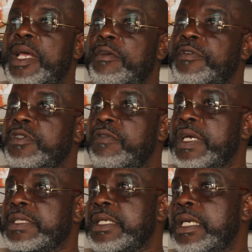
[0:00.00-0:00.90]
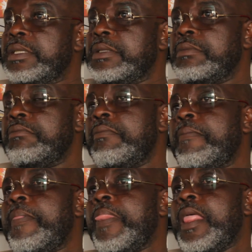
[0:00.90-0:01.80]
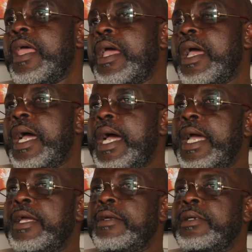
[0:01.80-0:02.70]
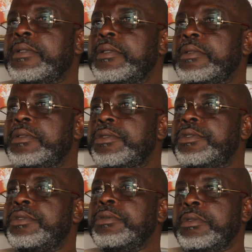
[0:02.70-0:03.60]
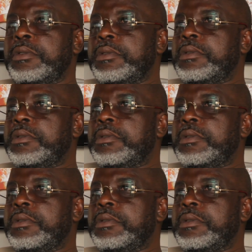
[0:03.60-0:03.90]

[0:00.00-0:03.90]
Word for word: benefit of hindsight. I stood